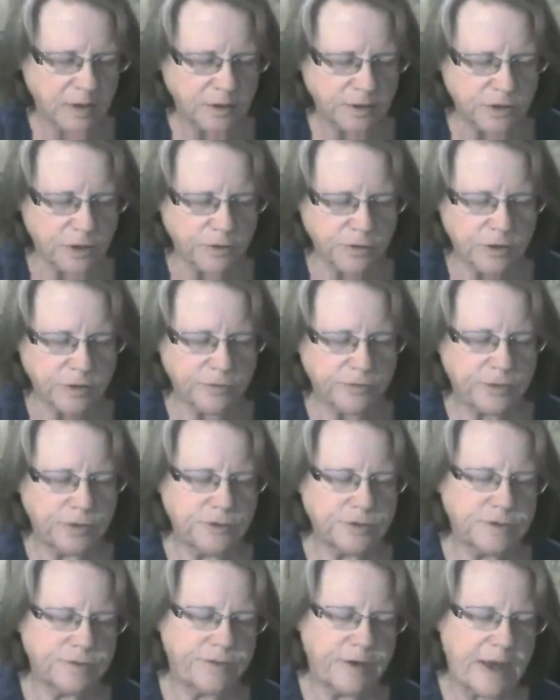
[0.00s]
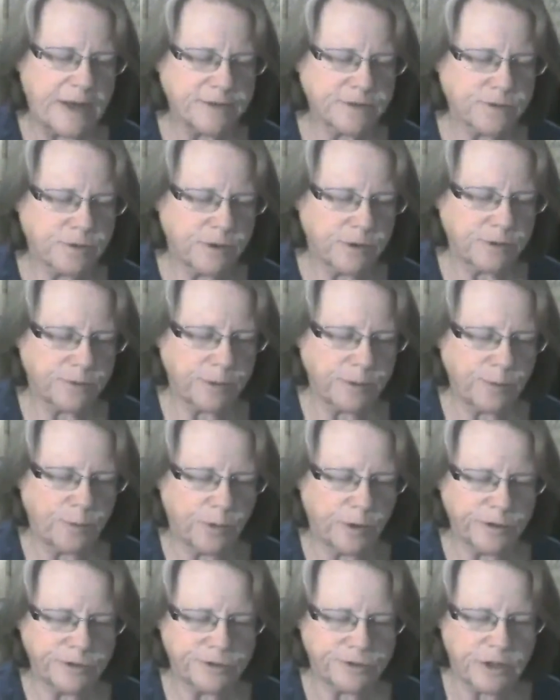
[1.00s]
don't confuse a fast growth
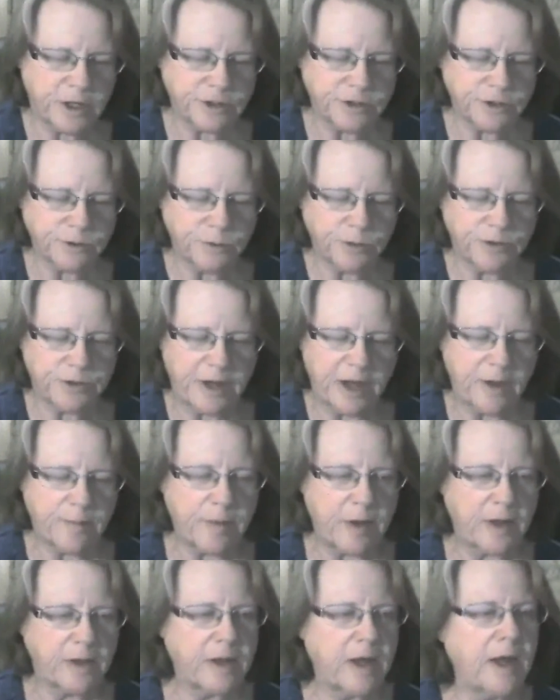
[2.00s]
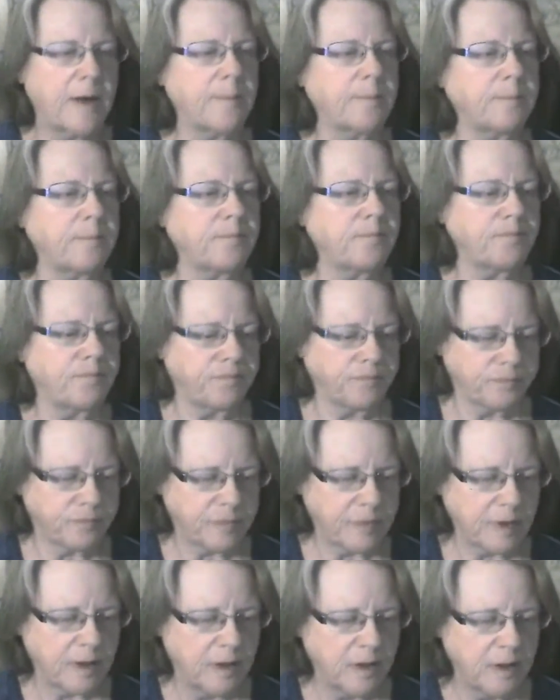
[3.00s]
reward structure with MLM.
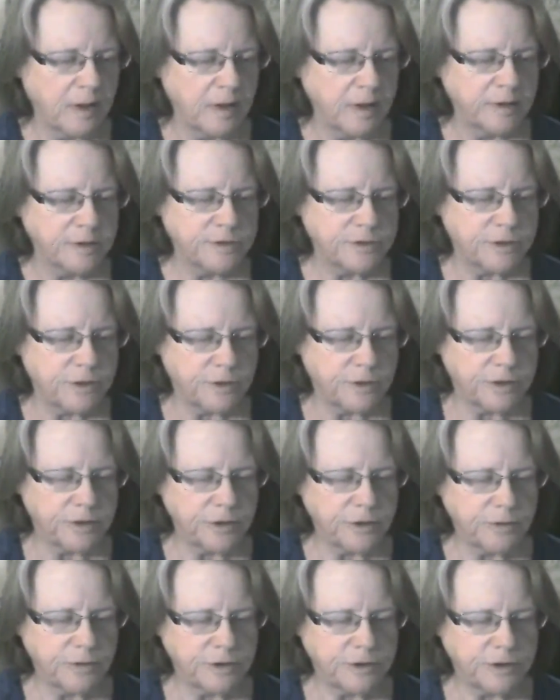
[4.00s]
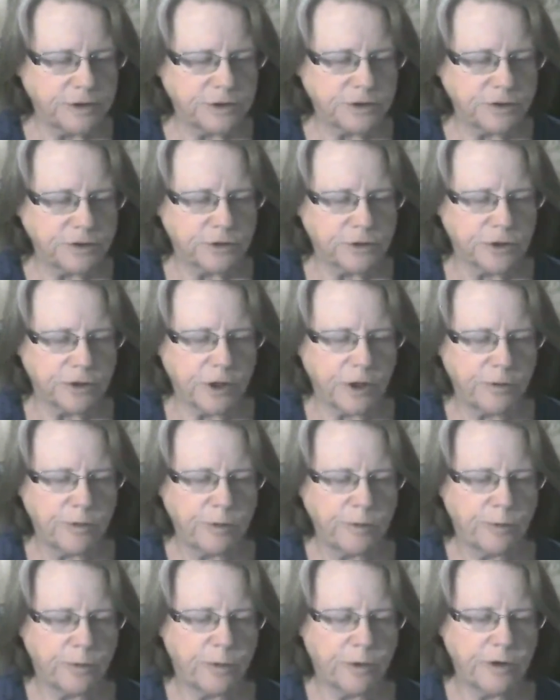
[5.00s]
So the new additional cookie
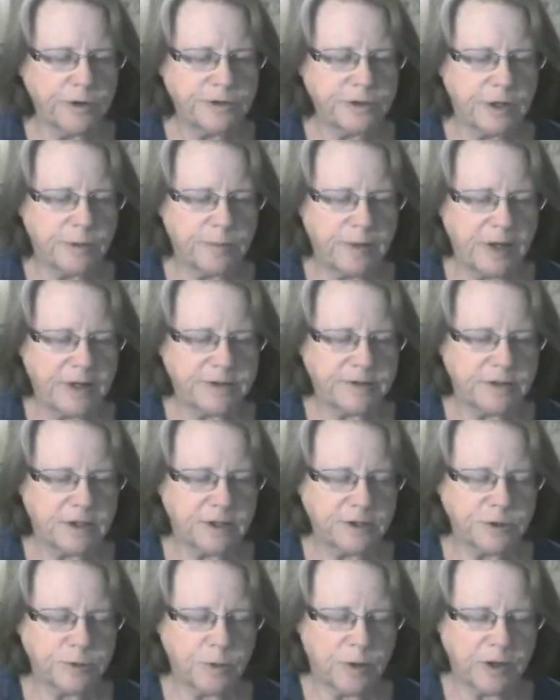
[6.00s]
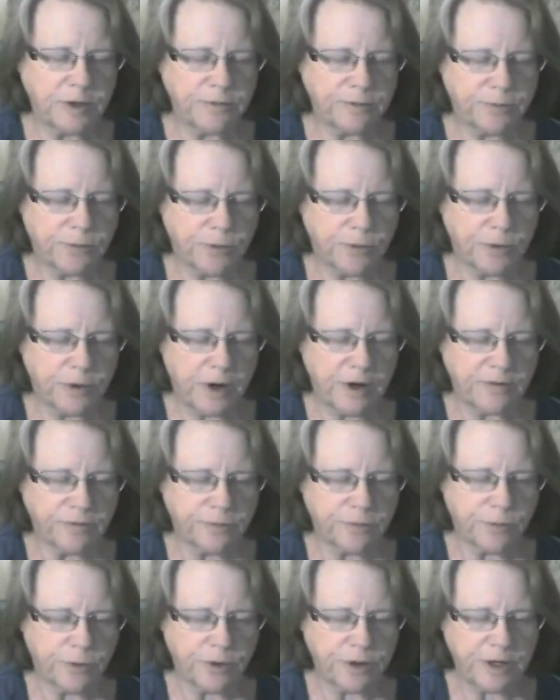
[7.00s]
rewards are based on 24 and
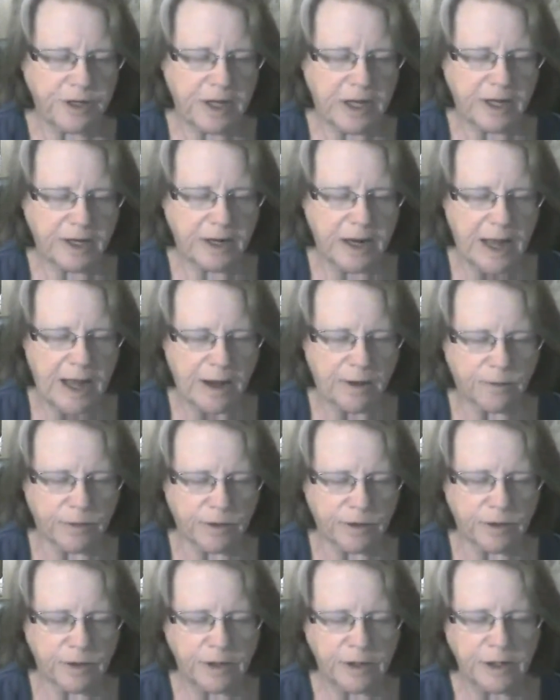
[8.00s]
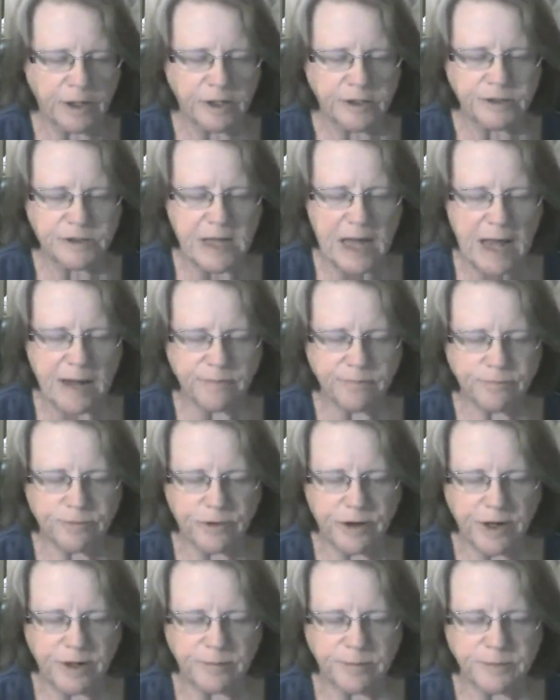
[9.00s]
48 hour time
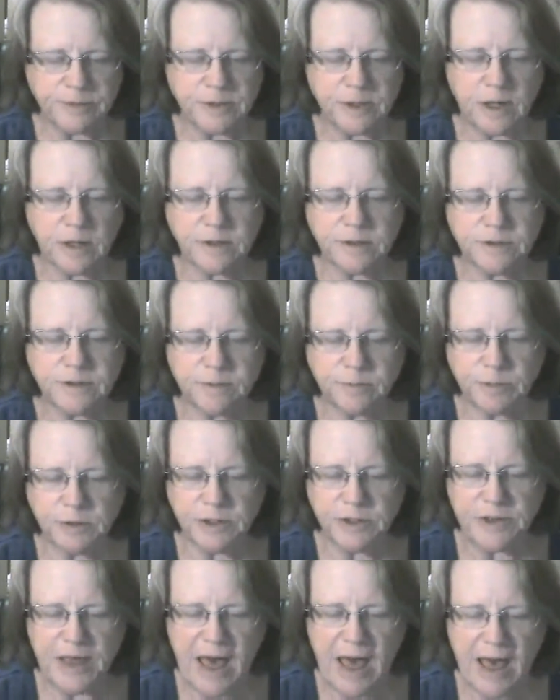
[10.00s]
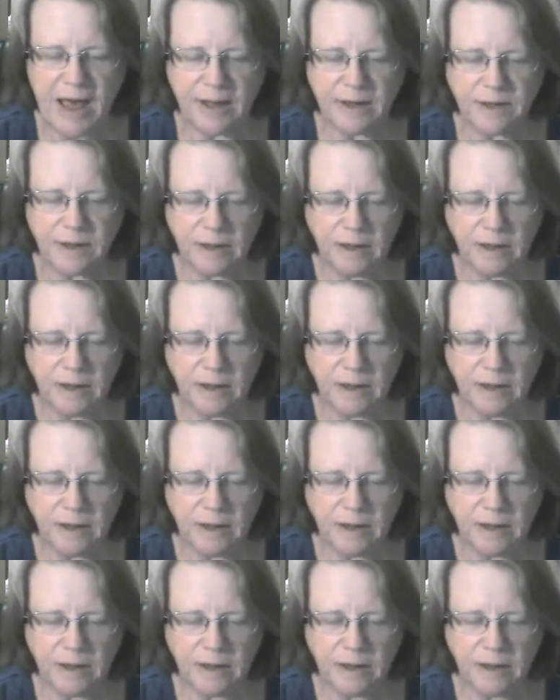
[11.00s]
frames are simply that.